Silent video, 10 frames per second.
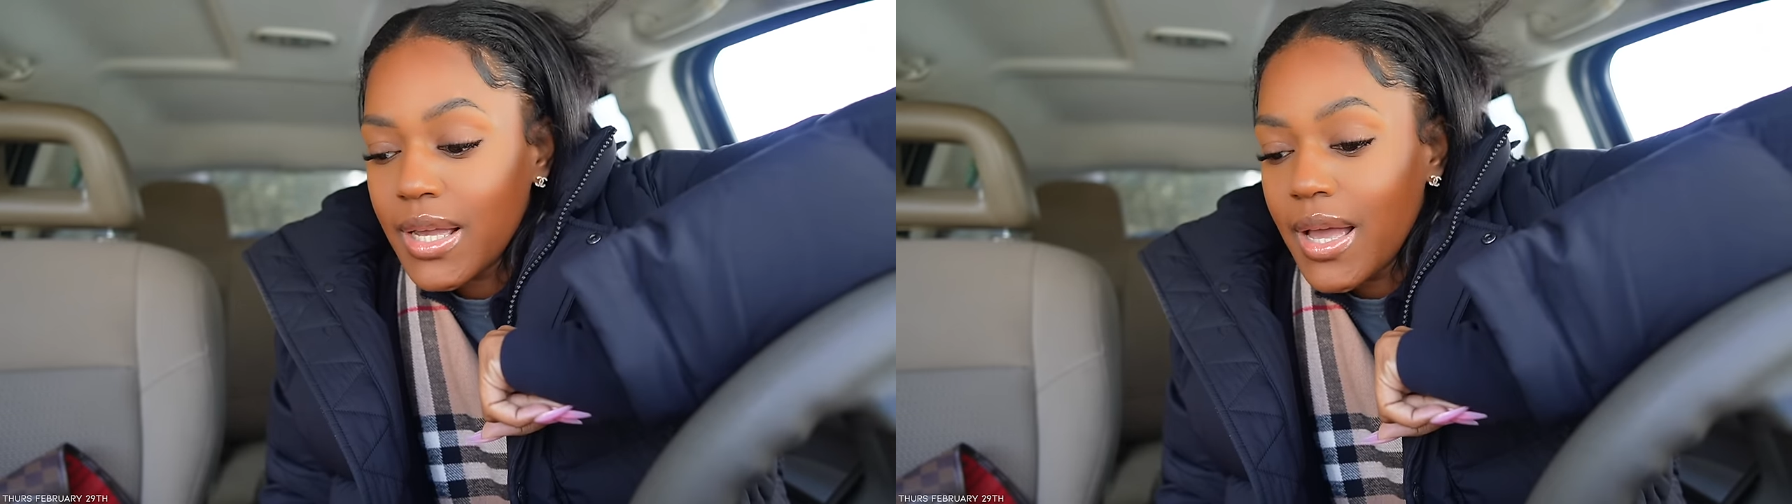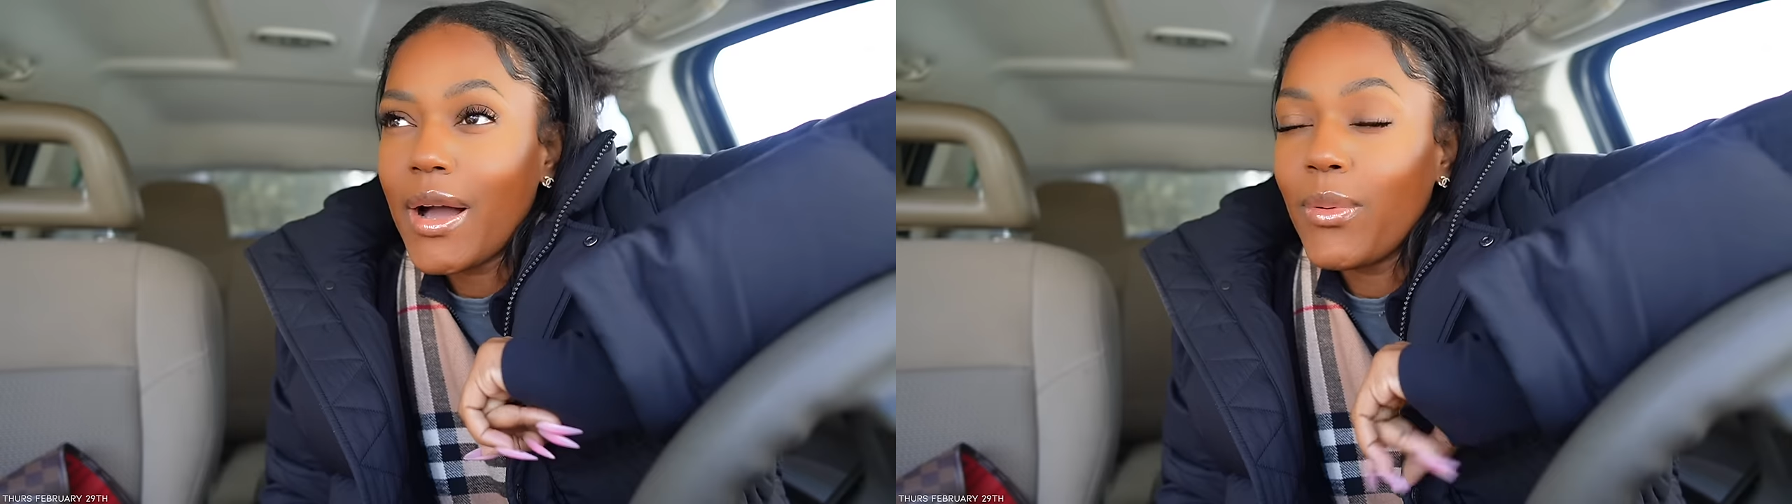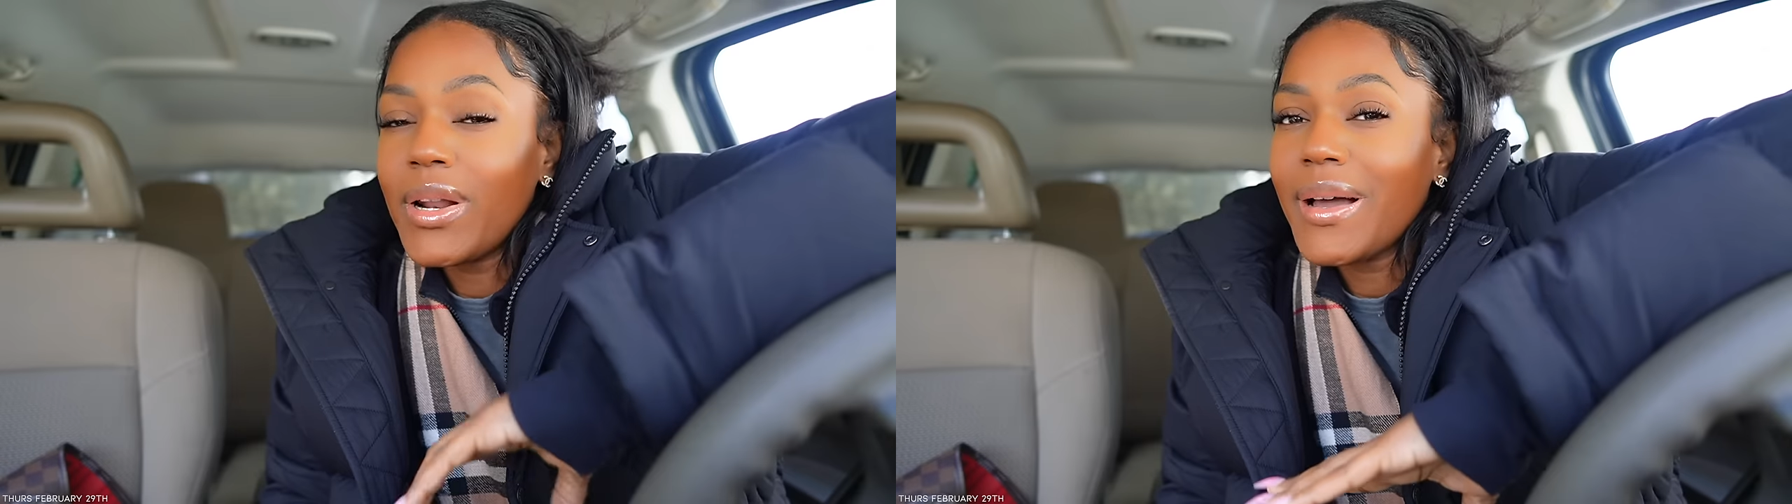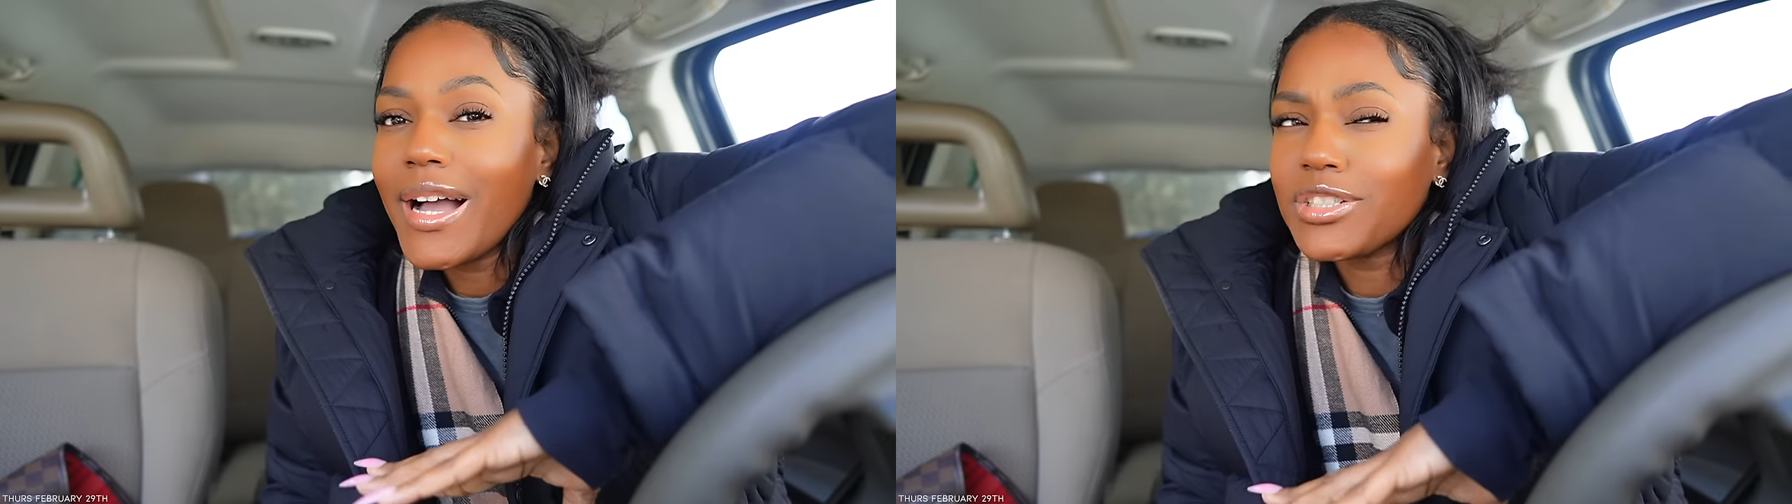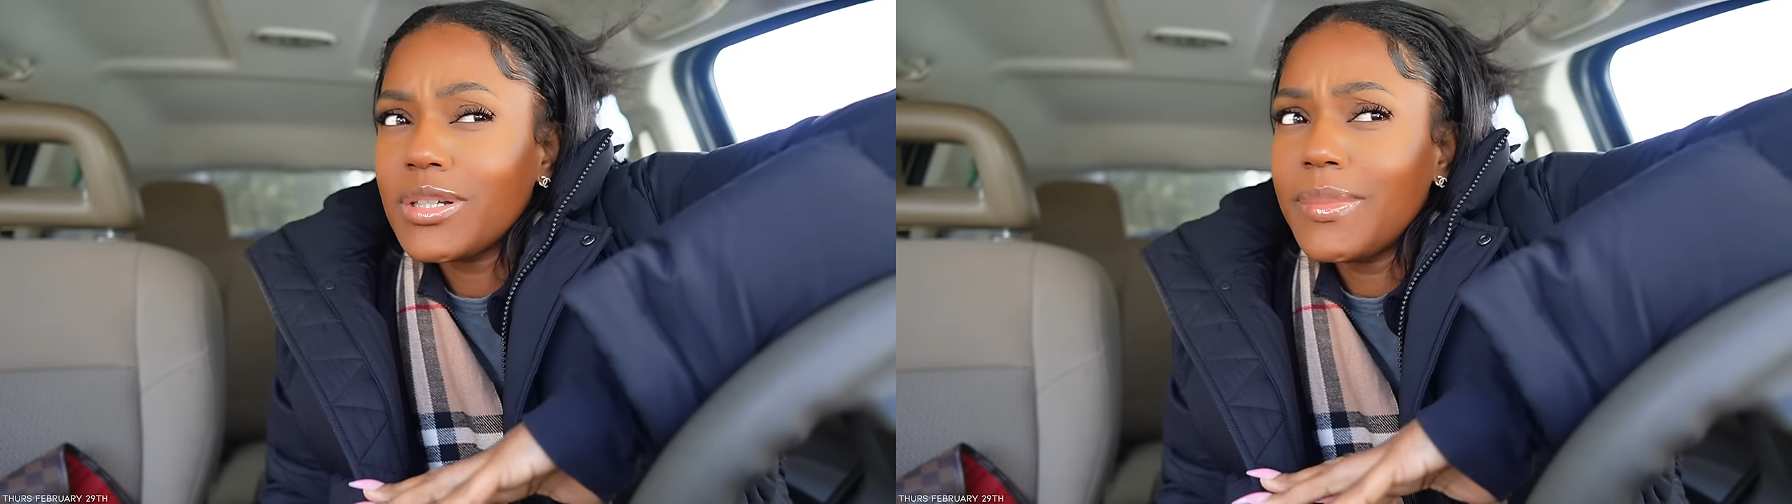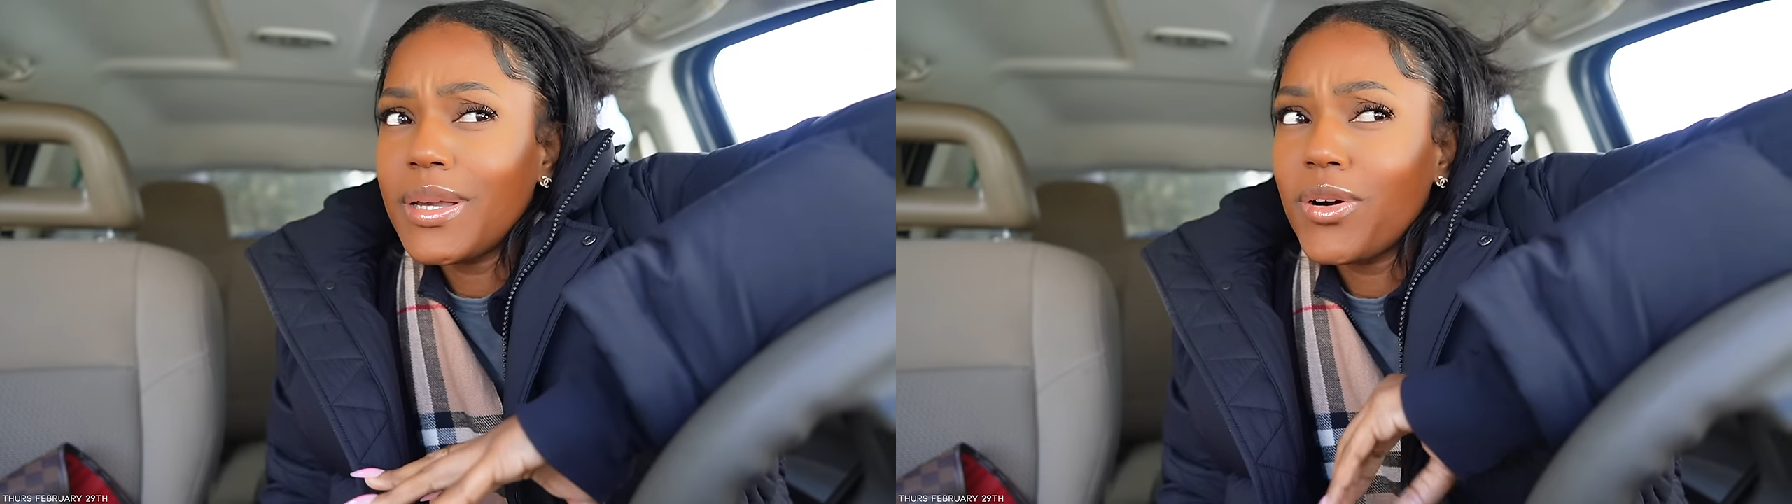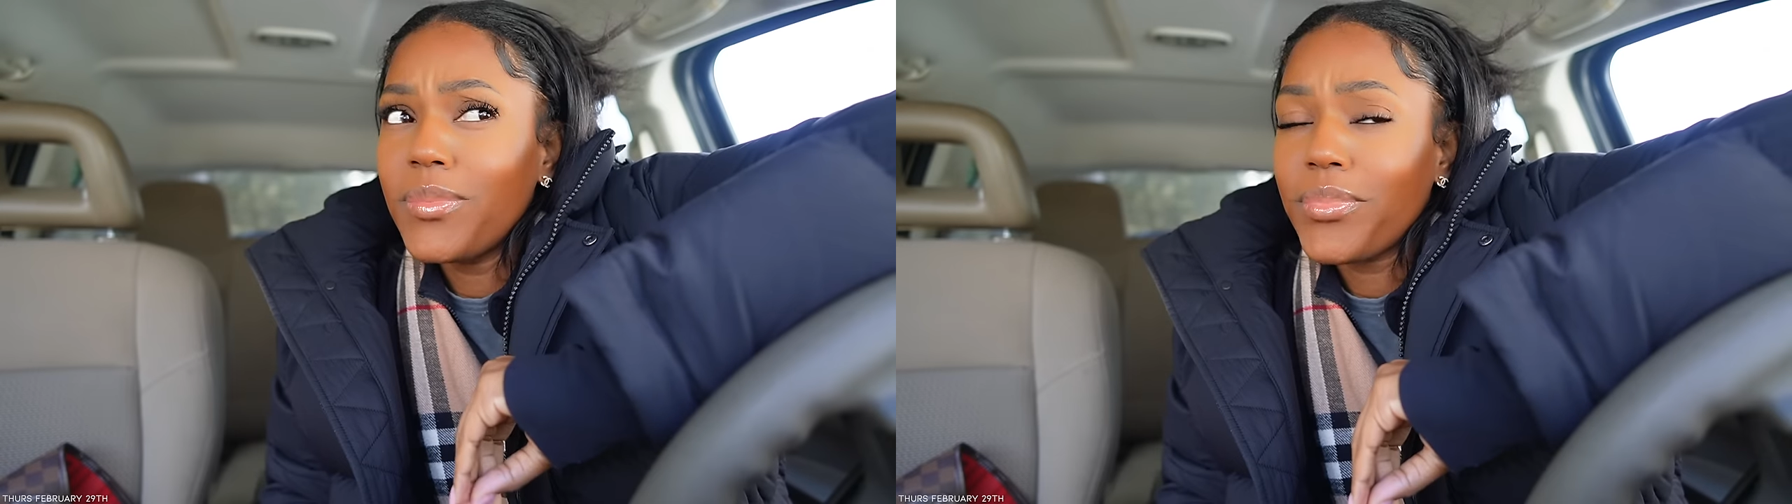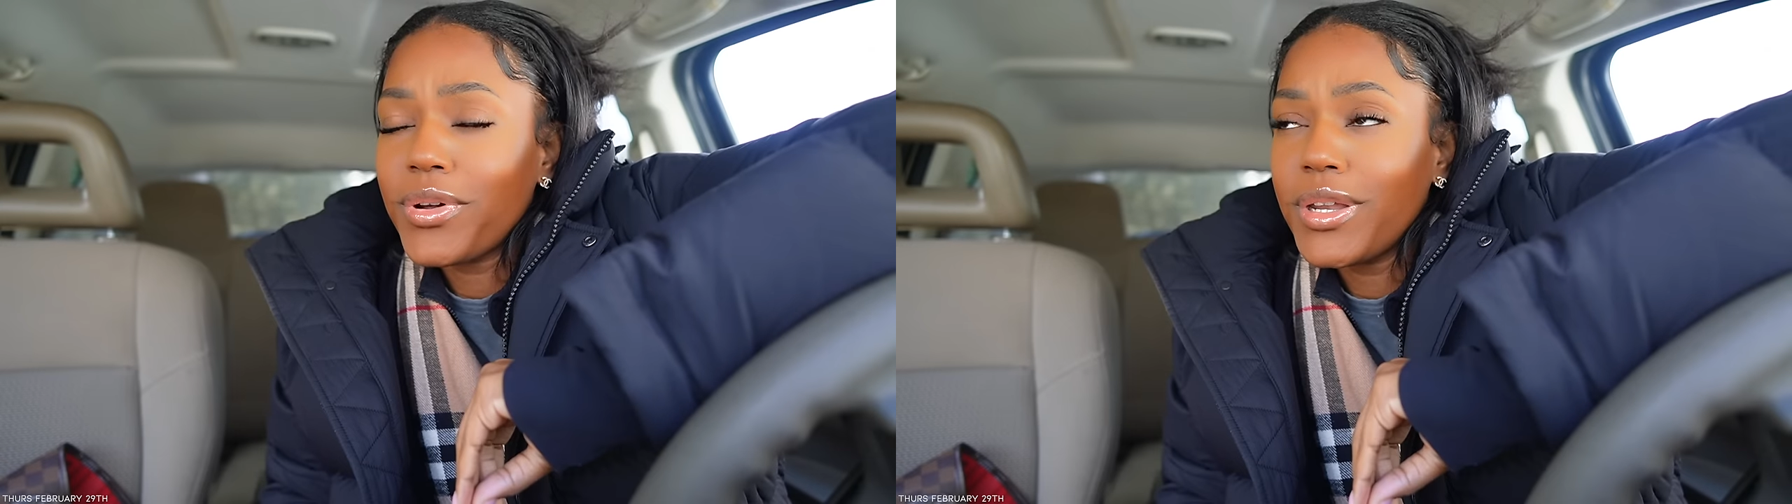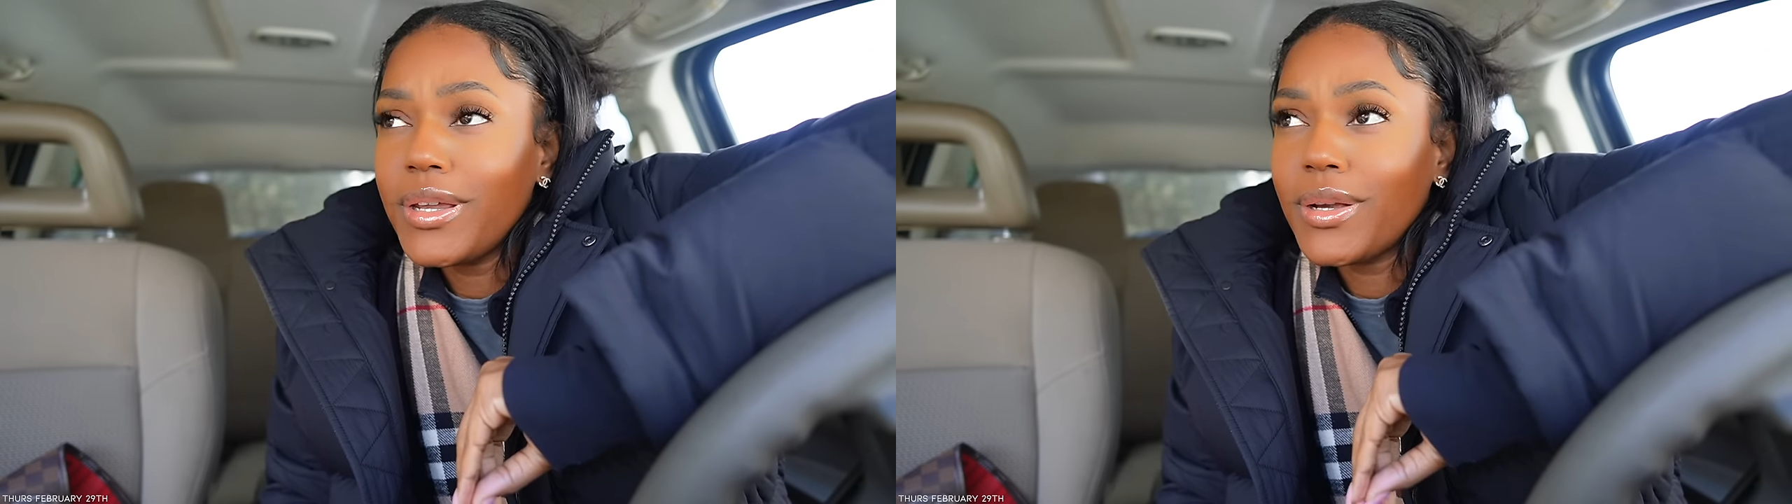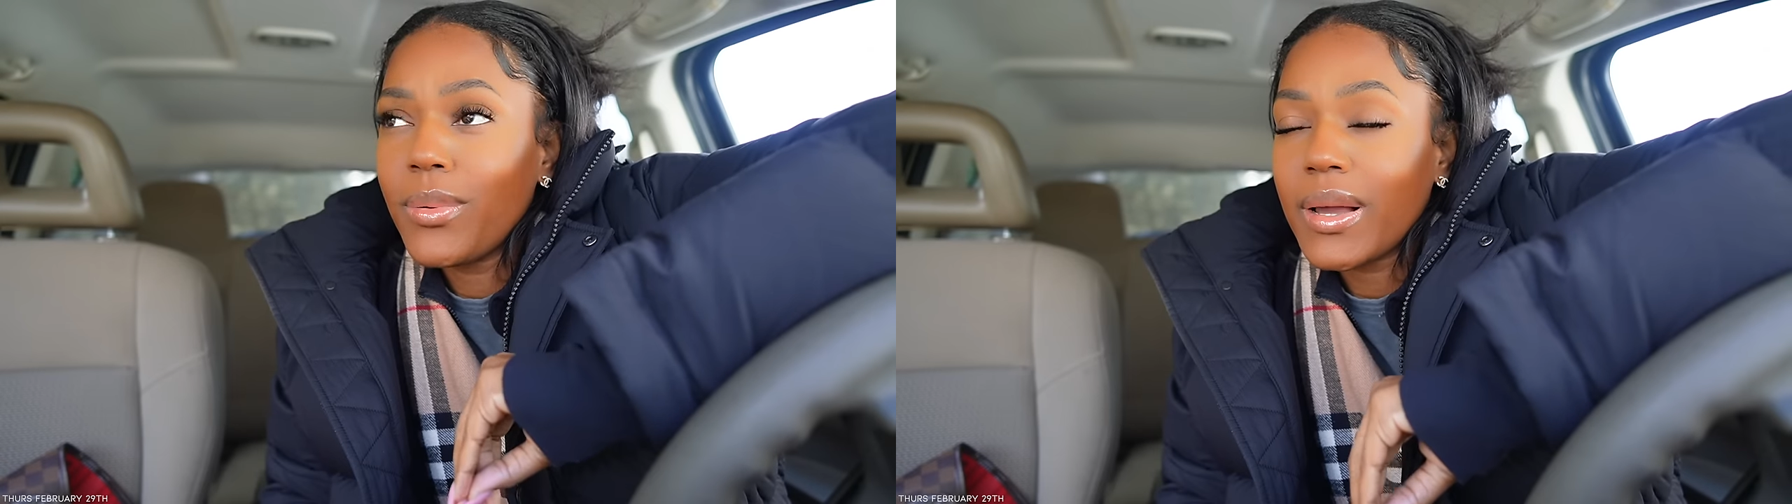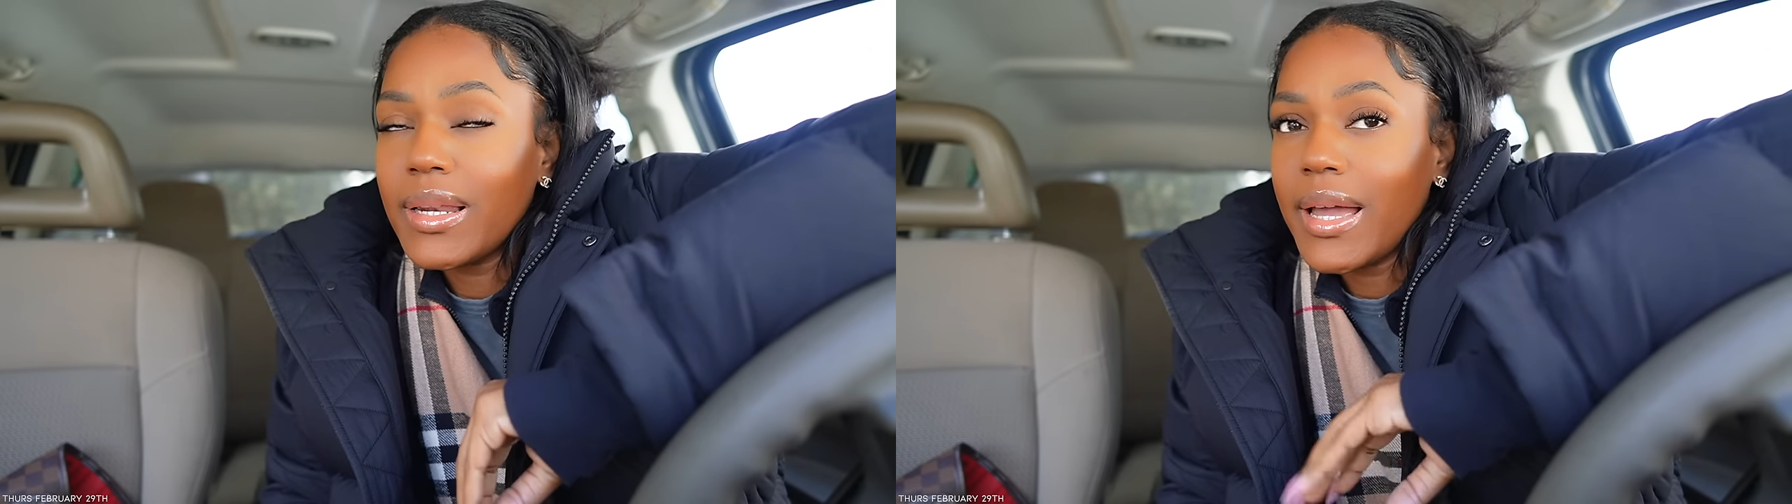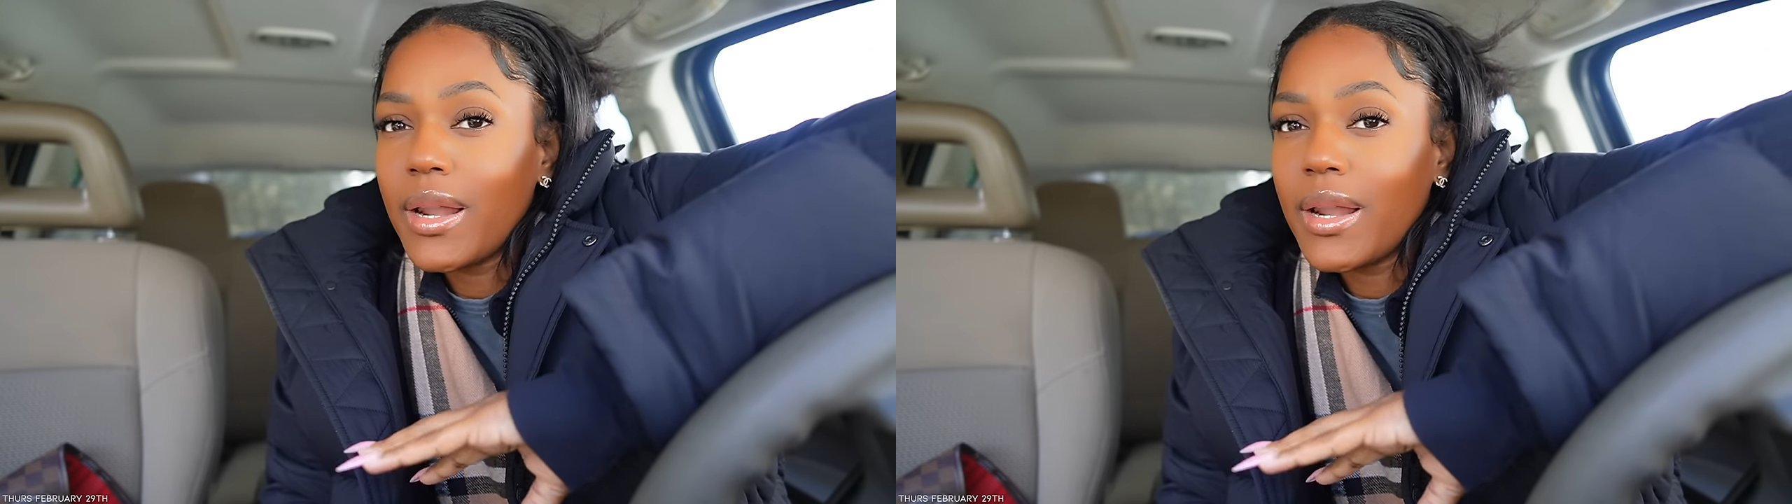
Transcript: I want to actually be home pretty quickly.